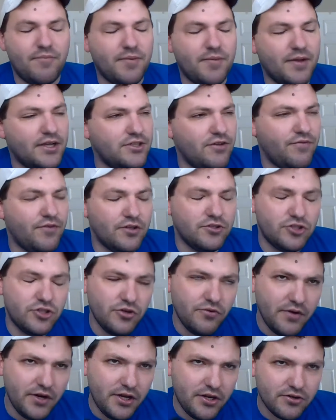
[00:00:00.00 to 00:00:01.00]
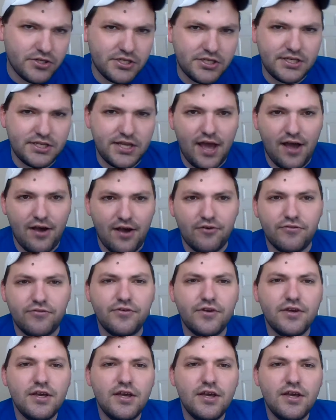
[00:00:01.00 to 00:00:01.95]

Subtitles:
because if you do it yourself,